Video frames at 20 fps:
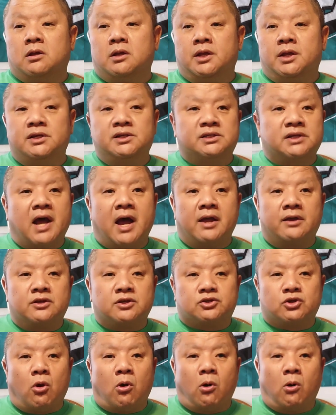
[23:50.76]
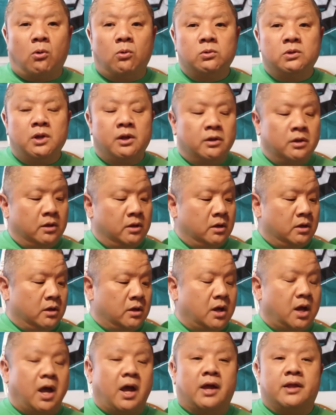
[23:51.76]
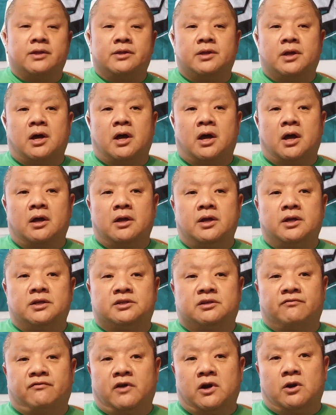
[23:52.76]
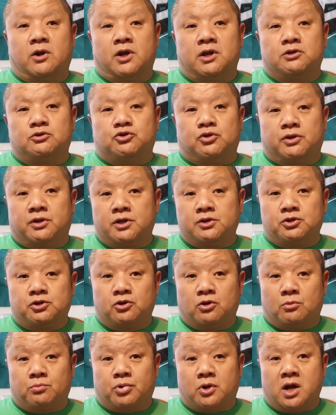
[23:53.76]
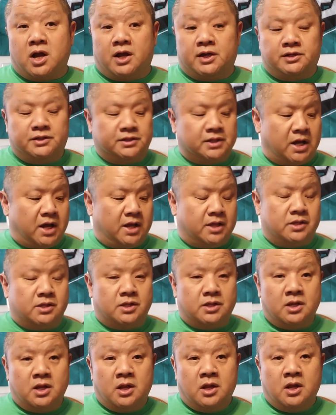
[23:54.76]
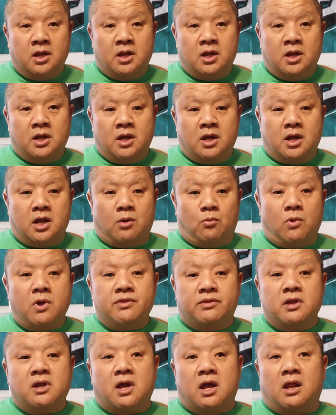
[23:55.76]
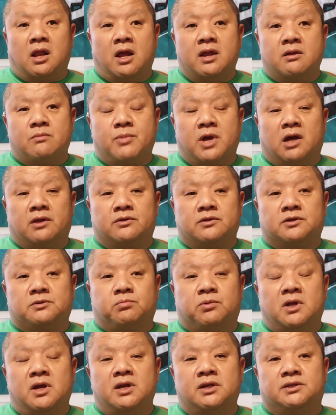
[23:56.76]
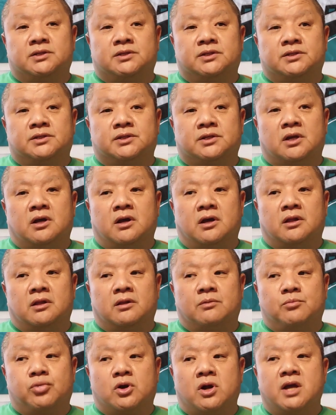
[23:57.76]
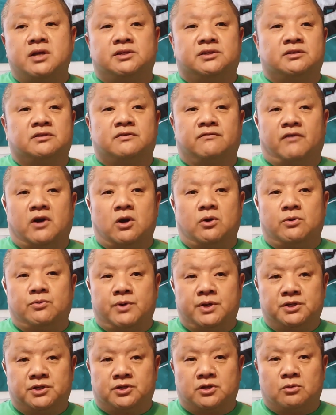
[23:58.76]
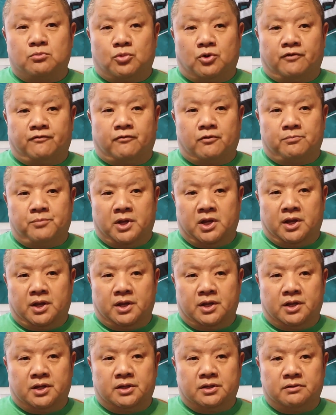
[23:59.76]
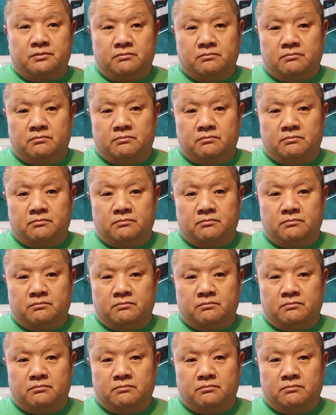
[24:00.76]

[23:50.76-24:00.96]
inside is old, and it's a very traditional price. And one thing I like about this place is the price is very reasonable for being in